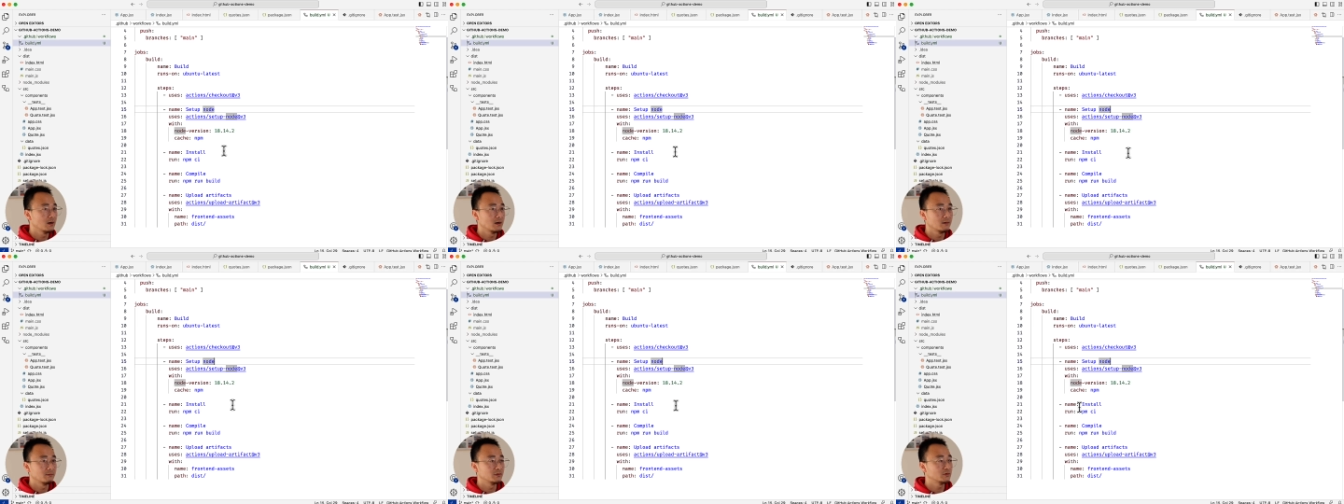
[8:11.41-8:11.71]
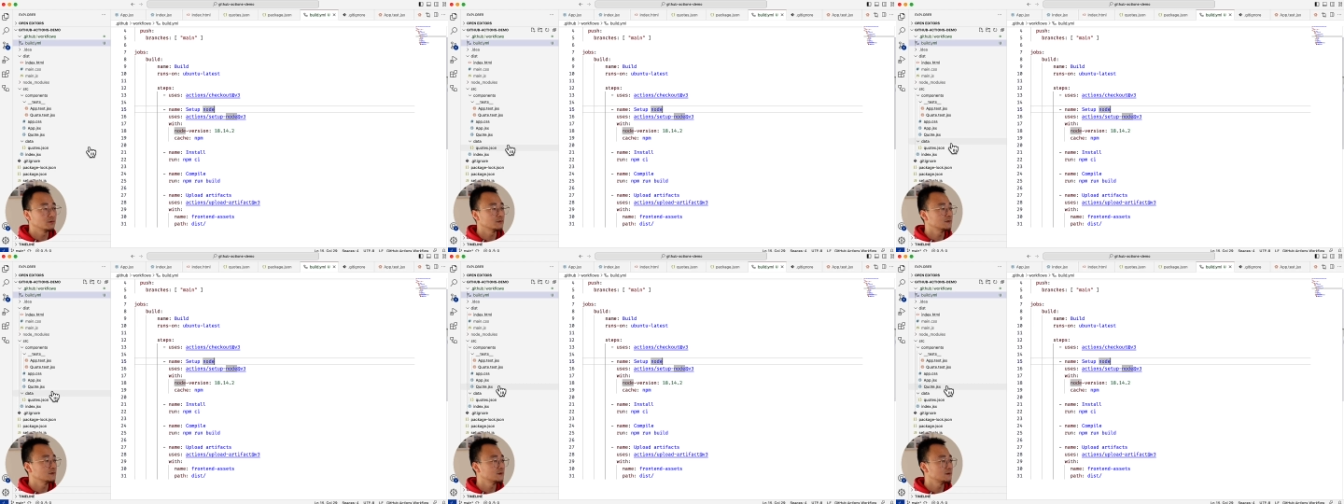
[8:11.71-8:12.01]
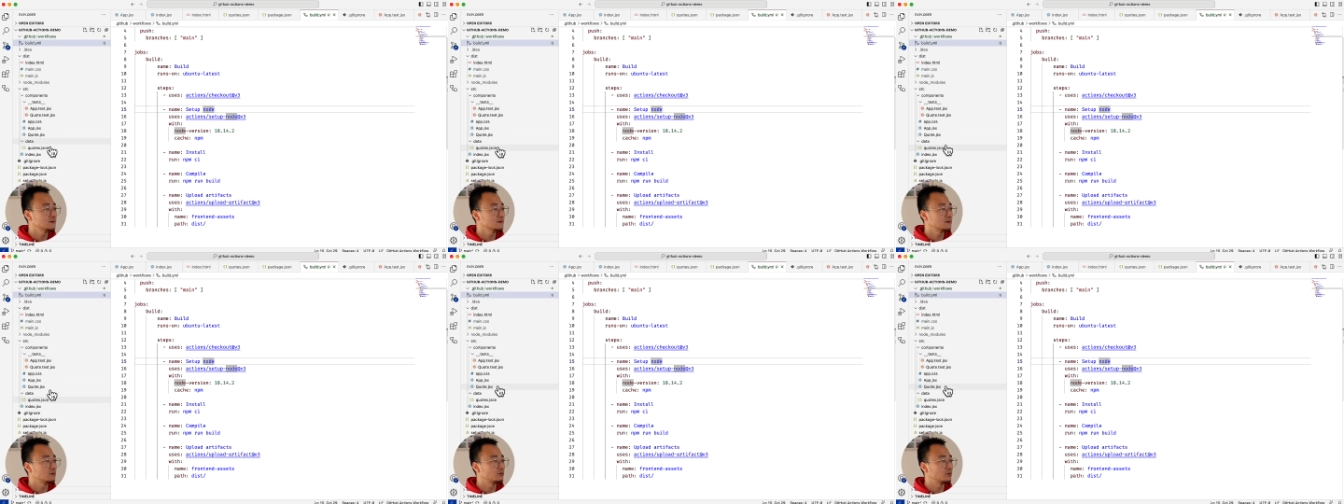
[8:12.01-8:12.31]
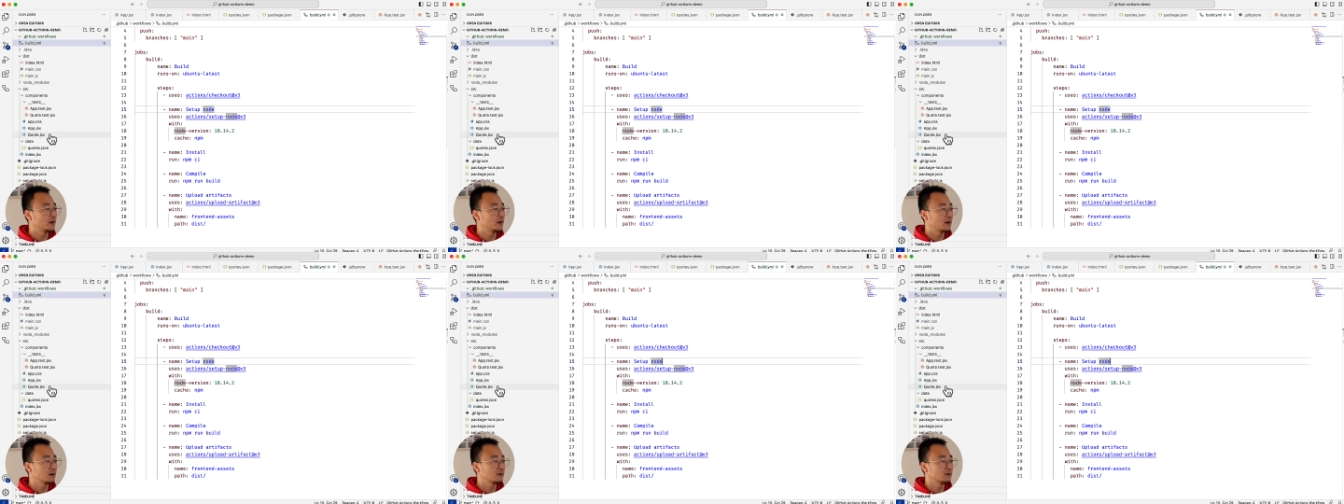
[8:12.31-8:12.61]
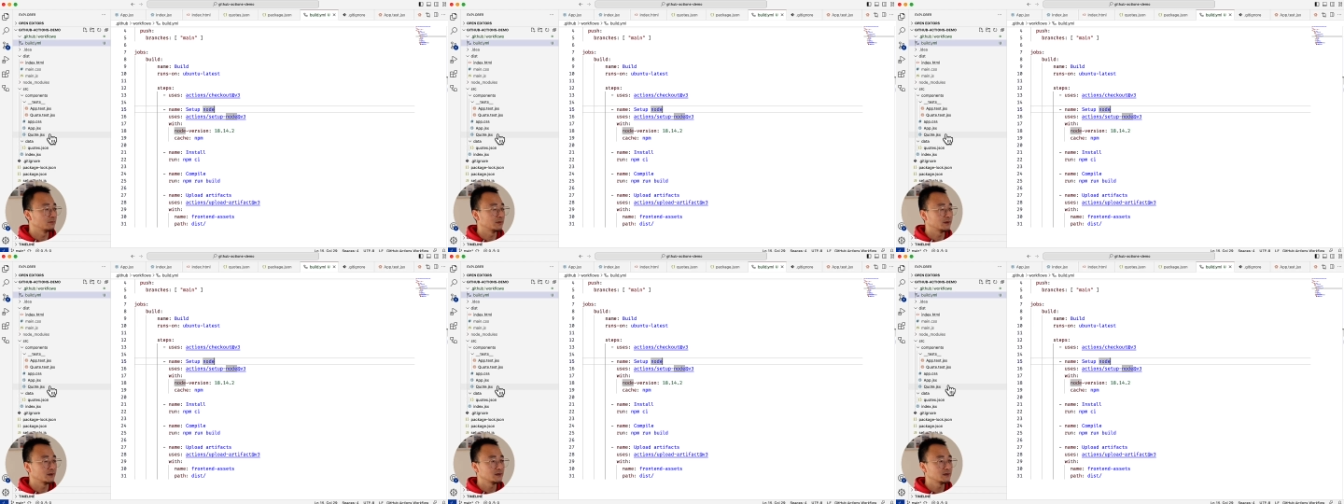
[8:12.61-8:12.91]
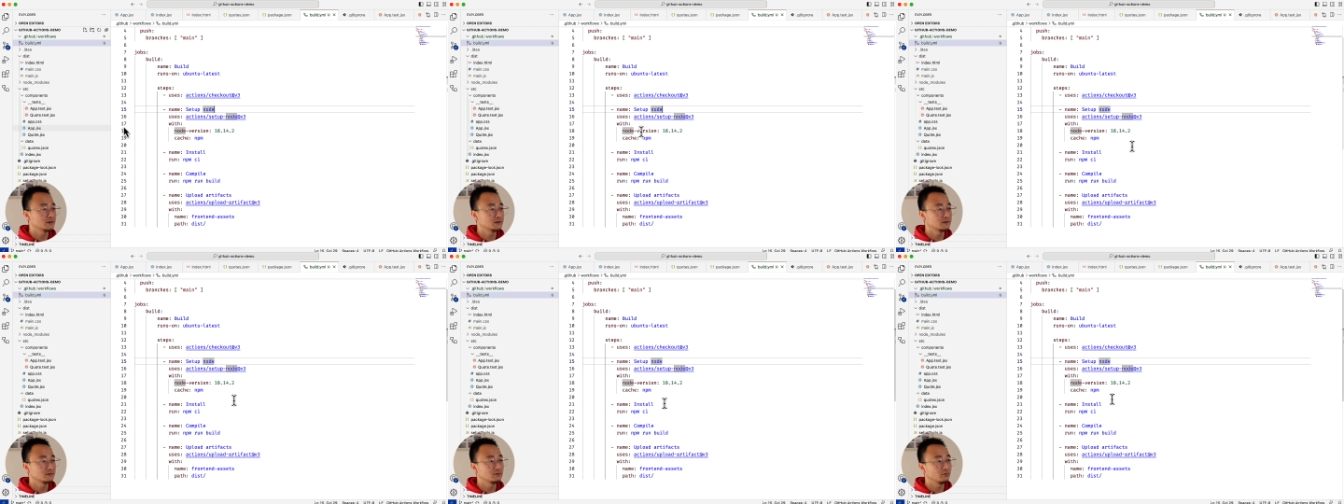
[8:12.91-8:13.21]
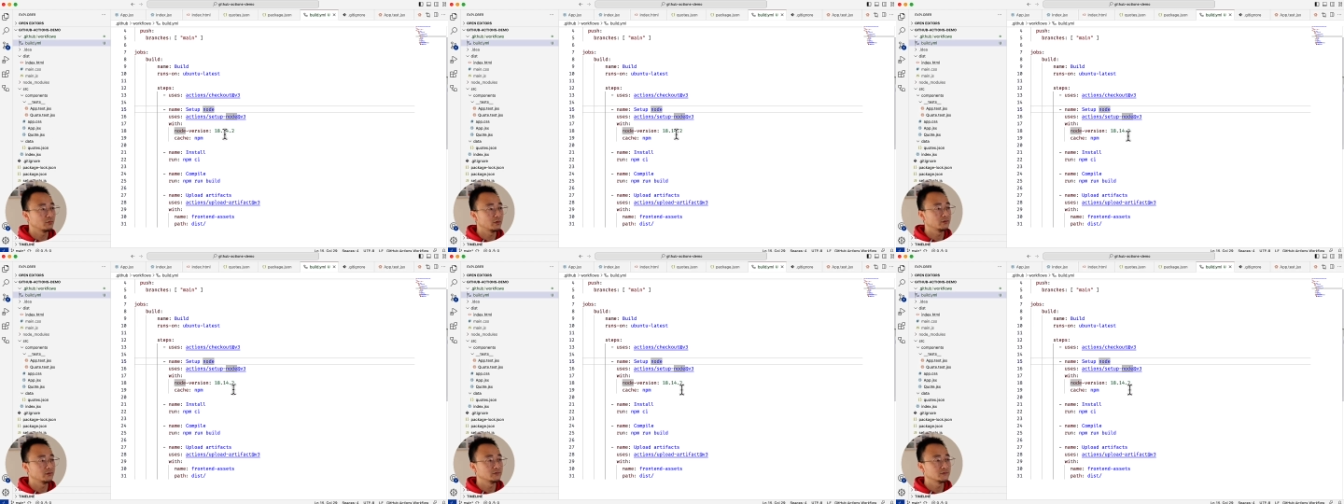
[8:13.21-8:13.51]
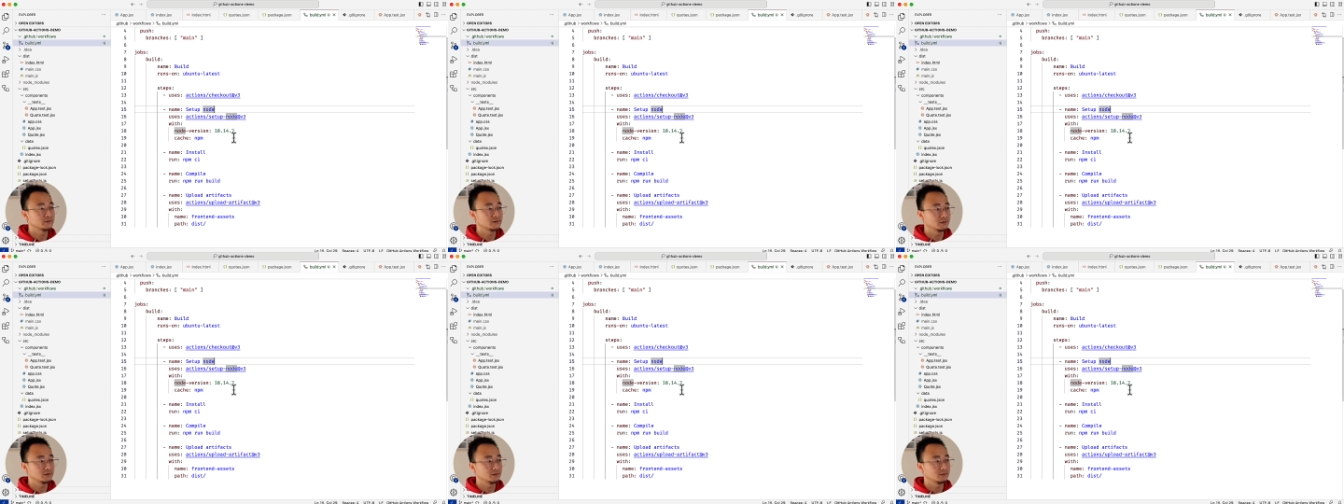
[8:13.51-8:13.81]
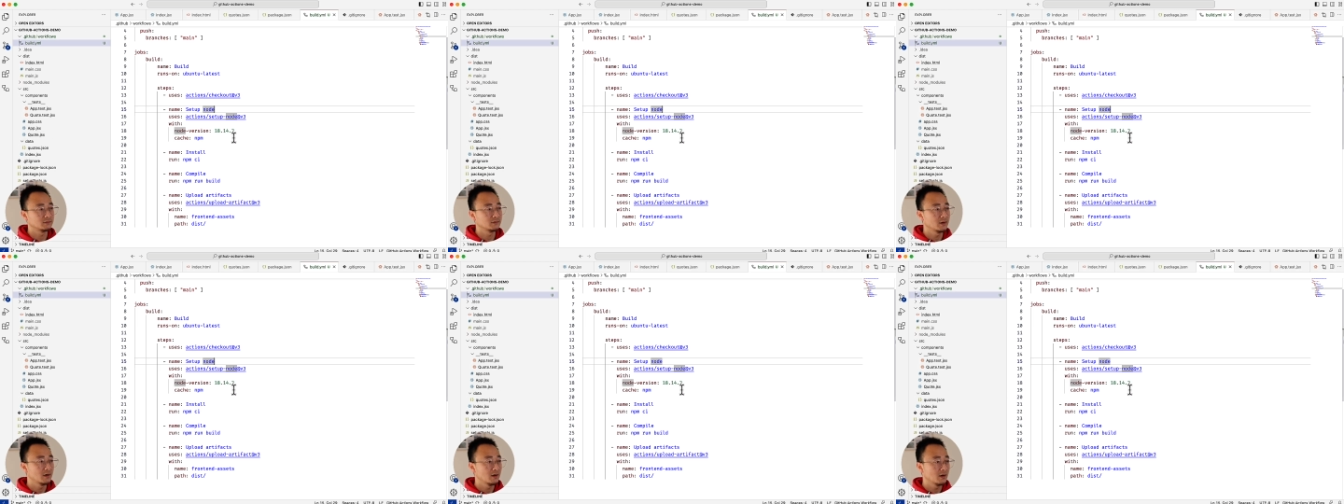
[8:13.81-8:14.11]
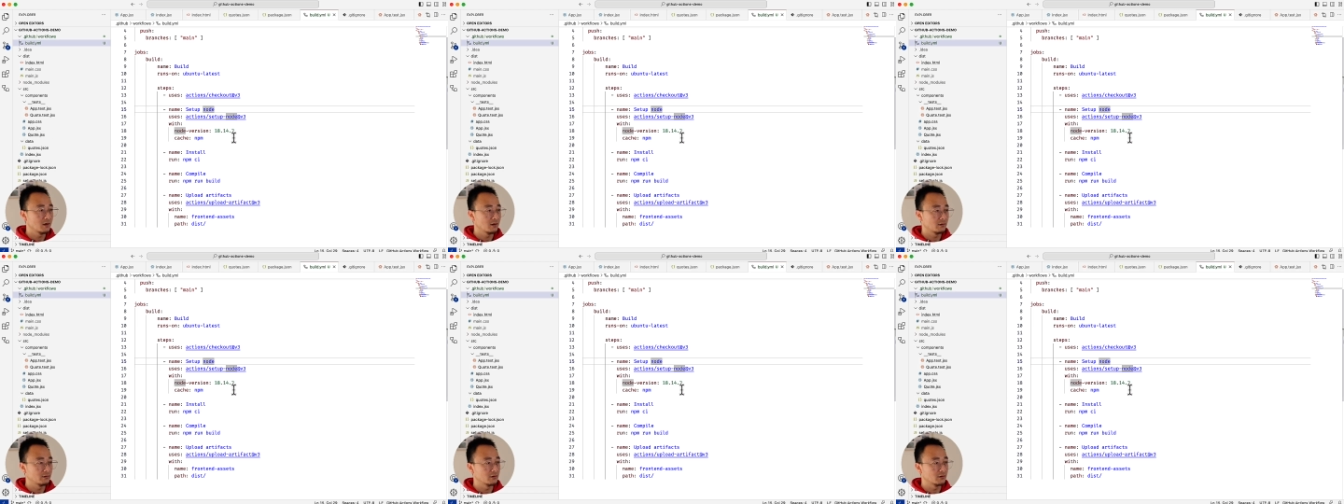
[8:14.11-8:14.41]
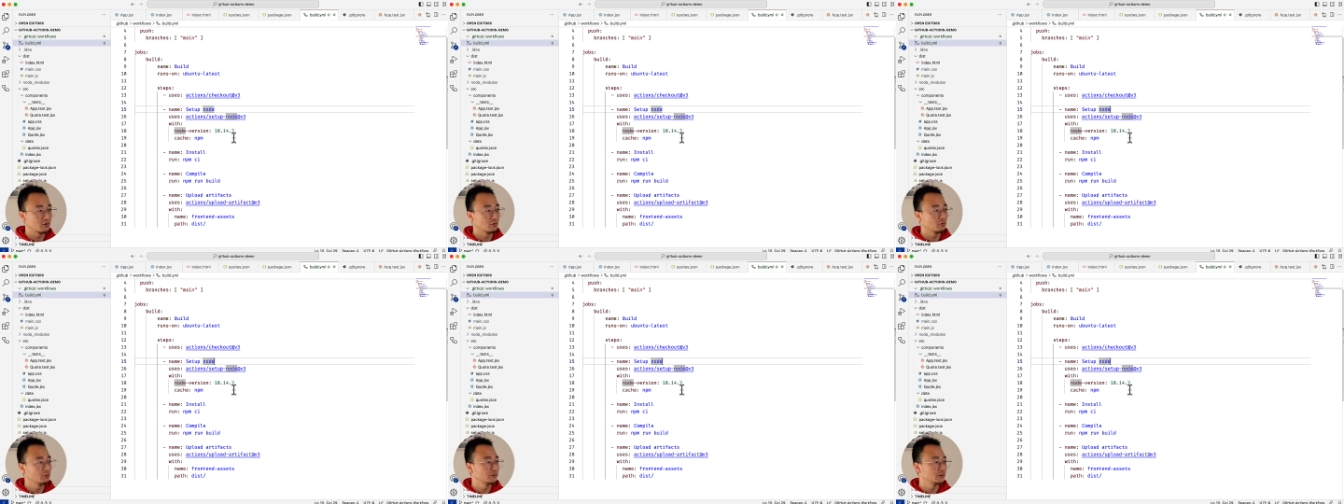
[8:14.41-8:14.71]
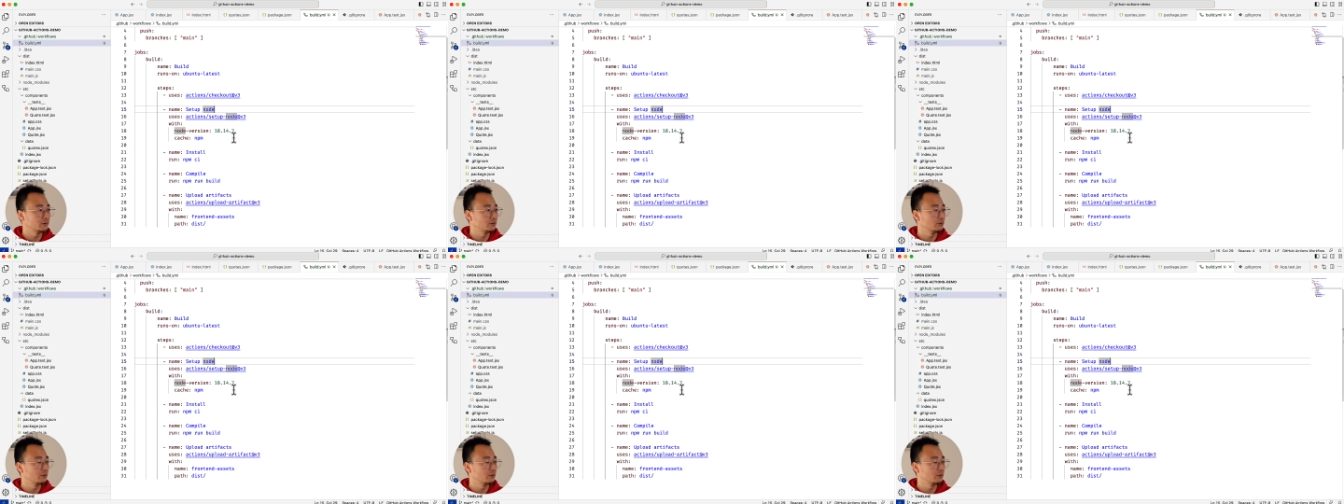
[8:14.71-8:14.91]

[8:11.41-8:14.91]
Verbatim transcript: Because this is the React application, we're using Node,